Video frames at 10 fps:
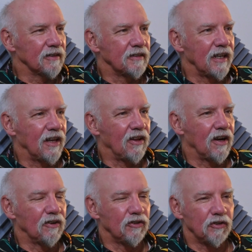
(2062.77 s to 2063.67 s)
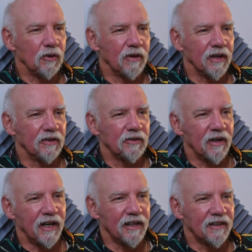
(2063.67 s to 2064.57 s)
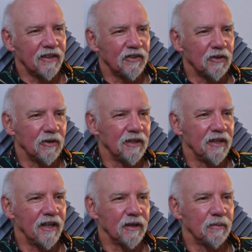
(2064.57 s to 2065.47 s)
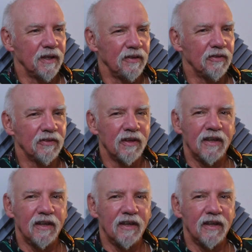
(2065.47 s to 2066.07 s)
tell our stories, right? The storytelling piece.